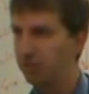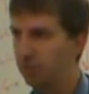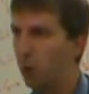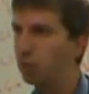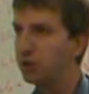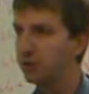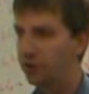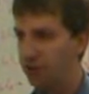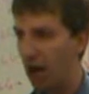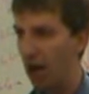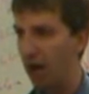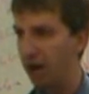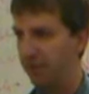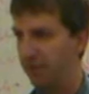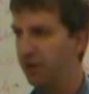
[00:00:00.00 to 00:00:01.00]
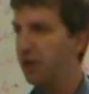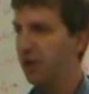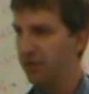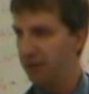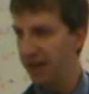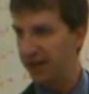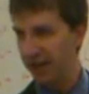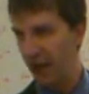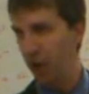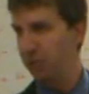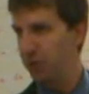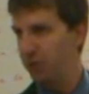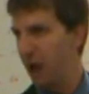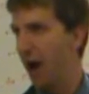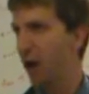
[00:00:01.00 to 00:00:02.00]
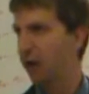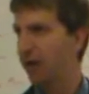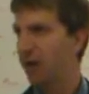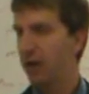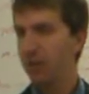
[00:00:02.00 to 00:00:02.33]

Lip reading: most of the time they can help you out.